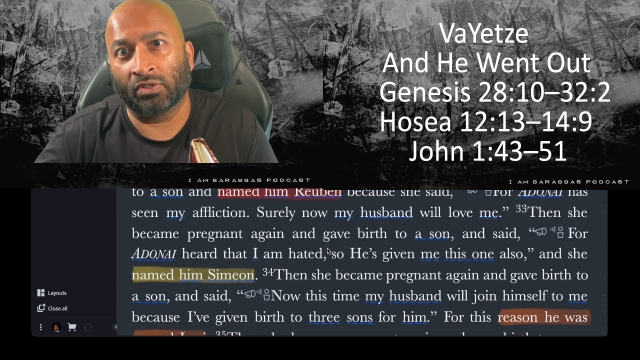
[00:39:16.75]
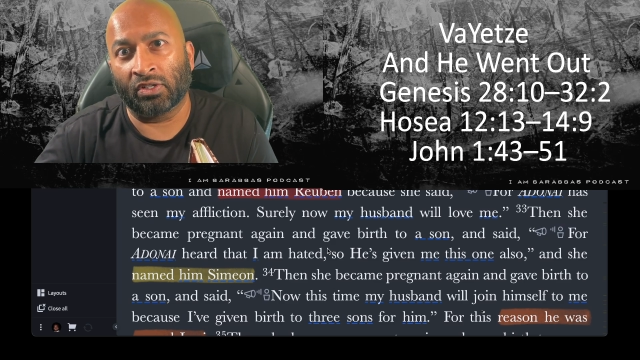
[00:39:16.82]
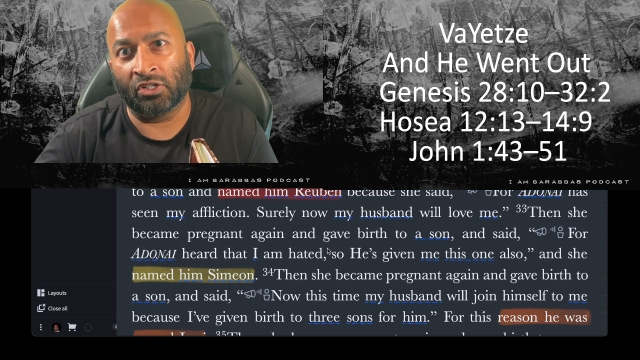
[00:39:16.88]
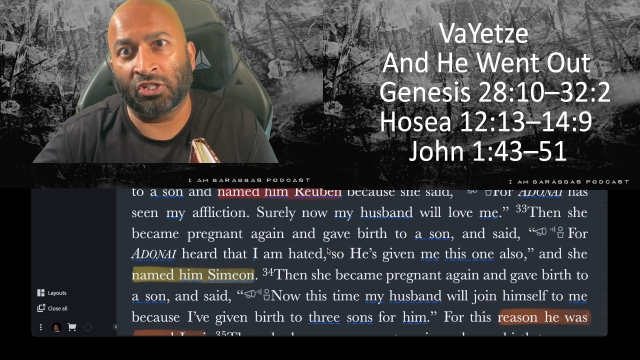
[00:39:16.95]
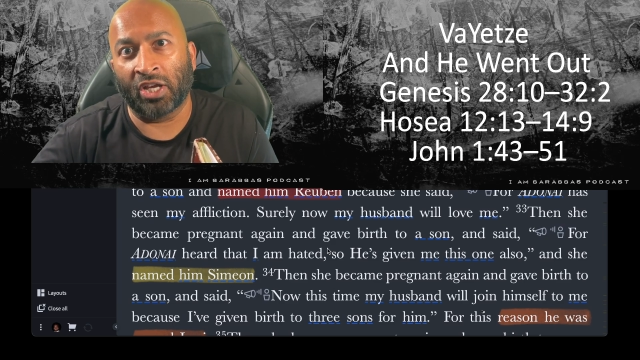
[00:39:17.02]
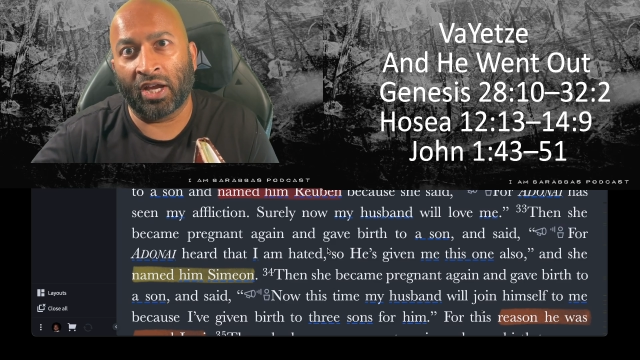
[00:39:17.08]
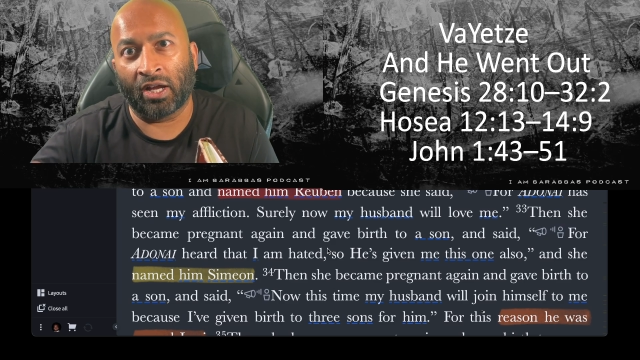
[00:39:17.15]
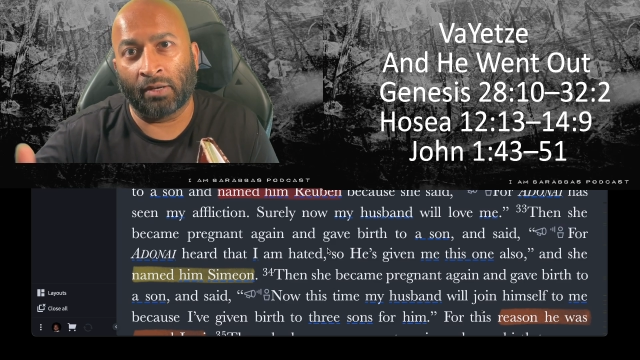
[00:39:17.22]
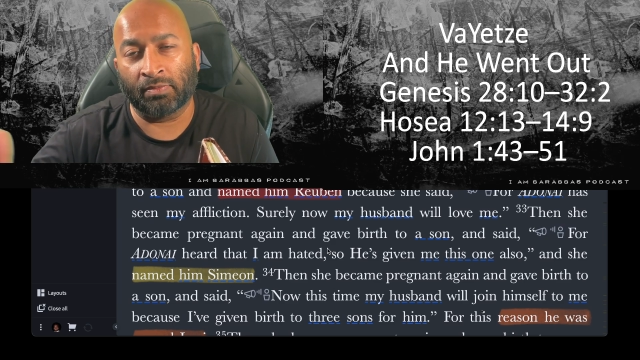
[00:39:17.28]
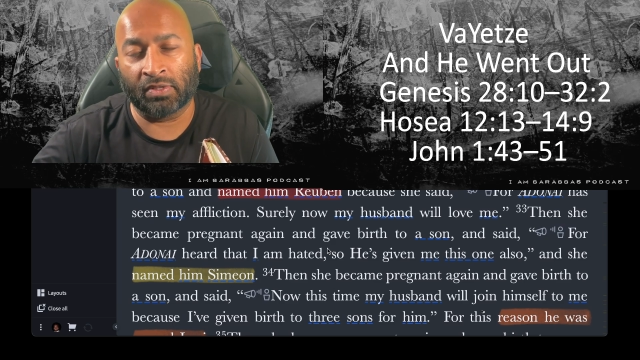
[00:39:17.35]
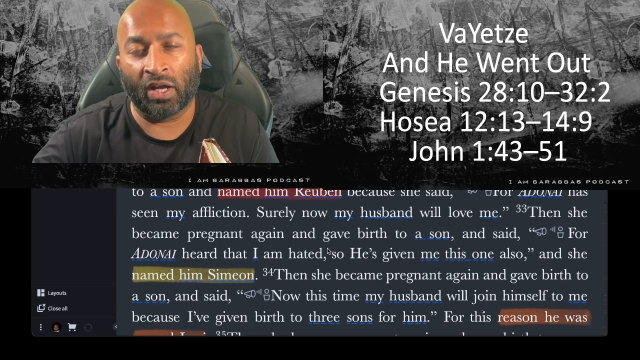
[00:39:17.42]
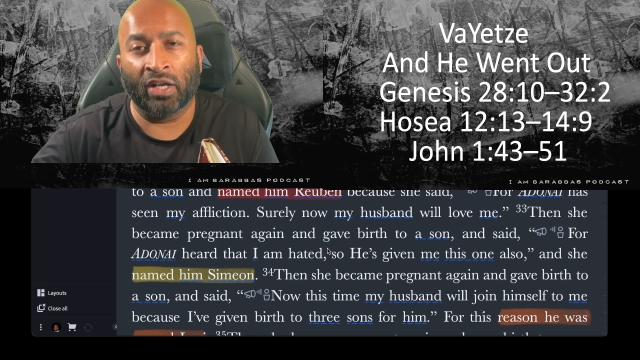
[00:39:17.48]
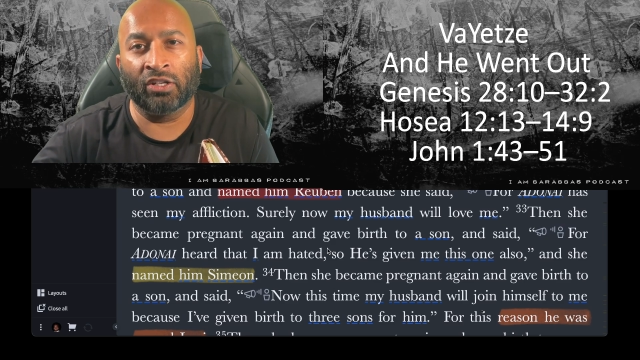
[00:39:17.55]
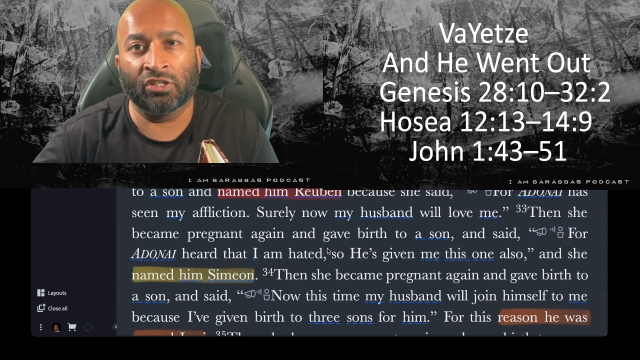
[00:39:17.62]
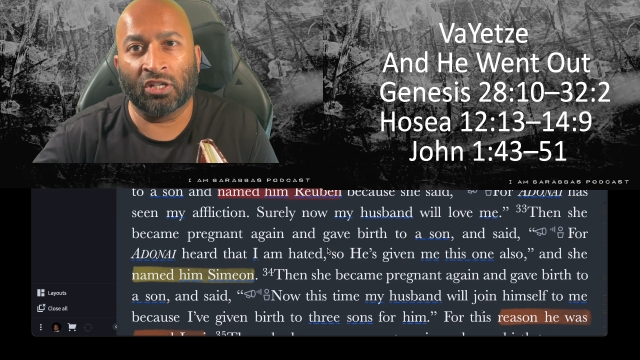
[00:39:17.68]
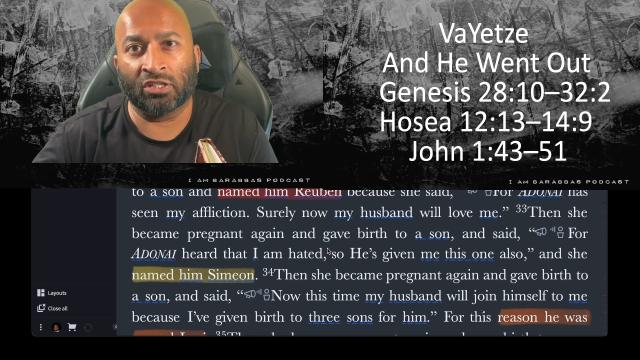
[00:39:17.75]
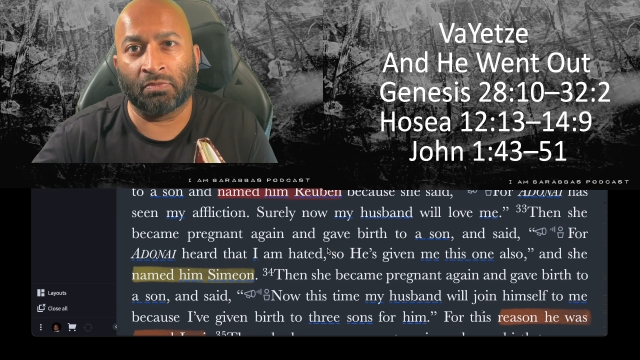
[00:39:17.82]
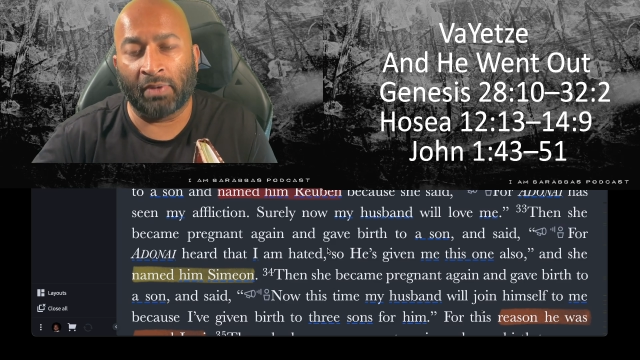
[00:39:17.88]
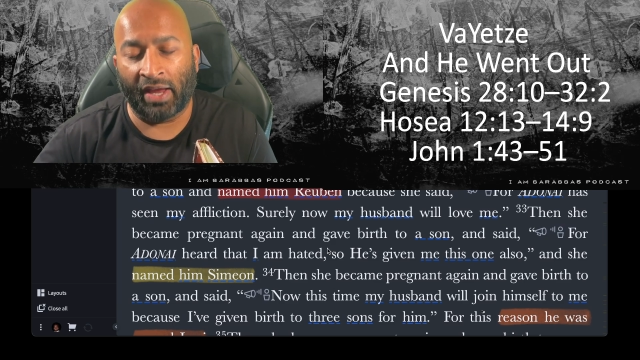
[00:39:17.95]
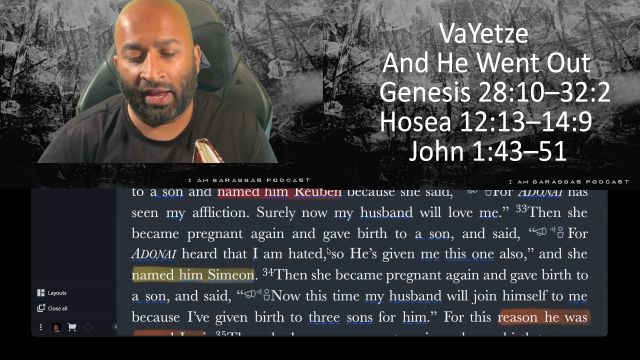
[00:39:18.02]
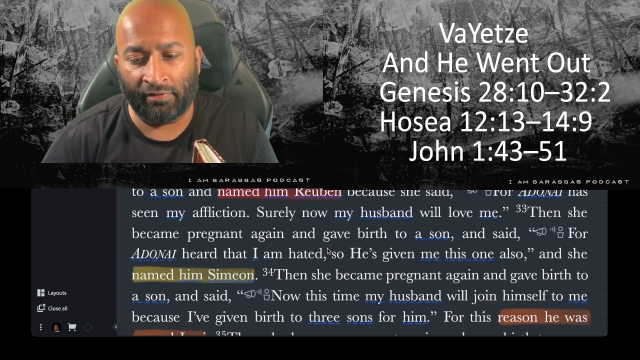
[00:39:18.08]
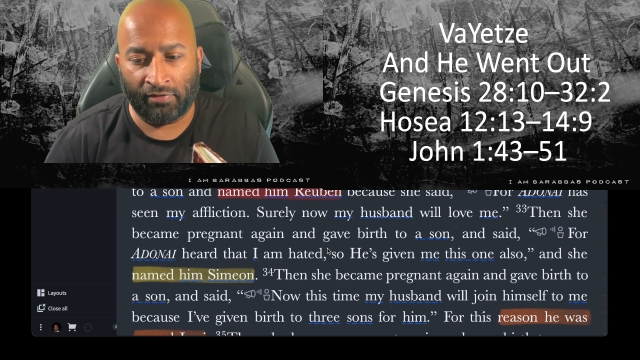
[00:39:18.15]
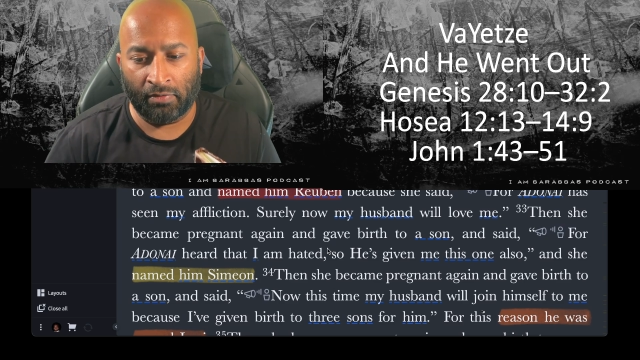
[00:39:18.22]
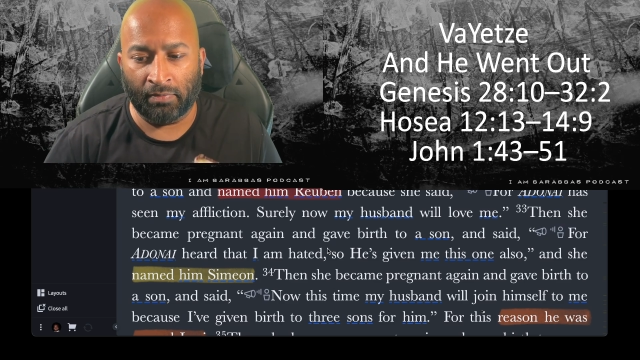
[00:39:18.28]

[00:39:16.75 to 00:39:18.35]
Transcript: Jacob's unjust behavior